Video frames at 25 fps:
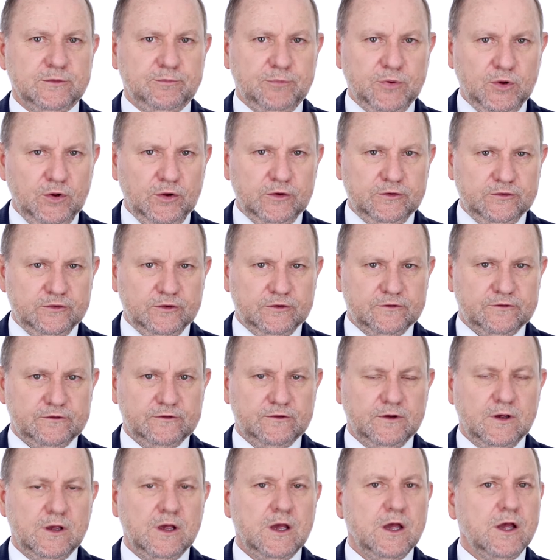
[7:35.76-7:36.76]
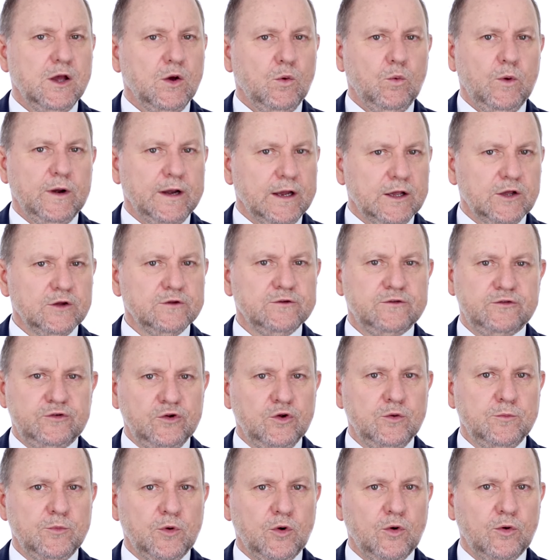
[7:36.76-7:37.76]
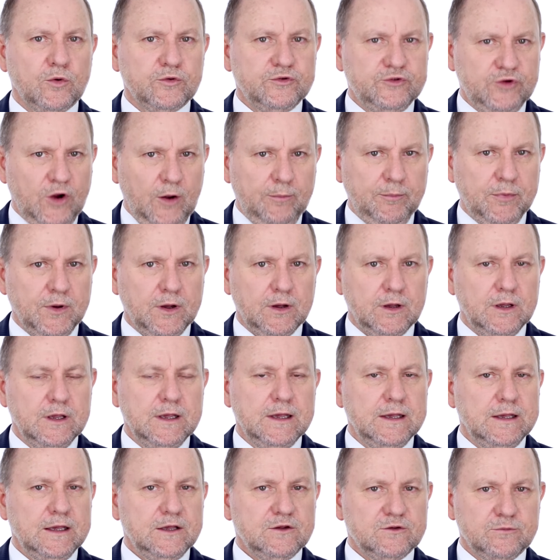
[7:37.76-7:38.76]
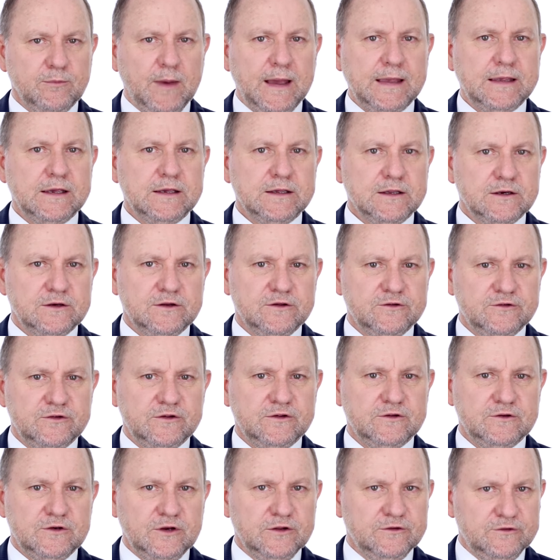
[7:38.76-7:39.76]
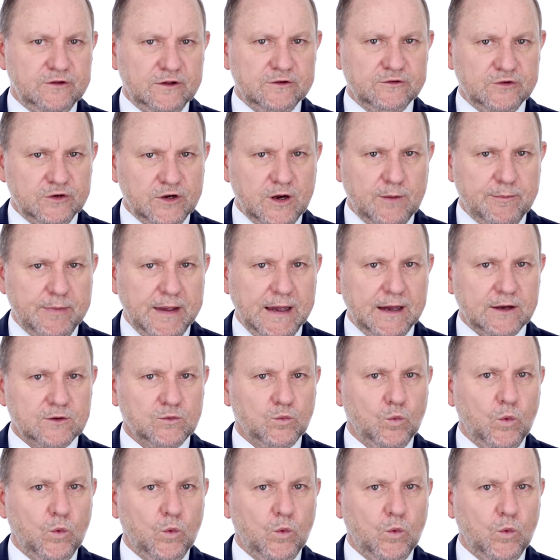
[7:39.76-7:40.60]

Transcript: to purchase when a consumer or shopper is making a decision about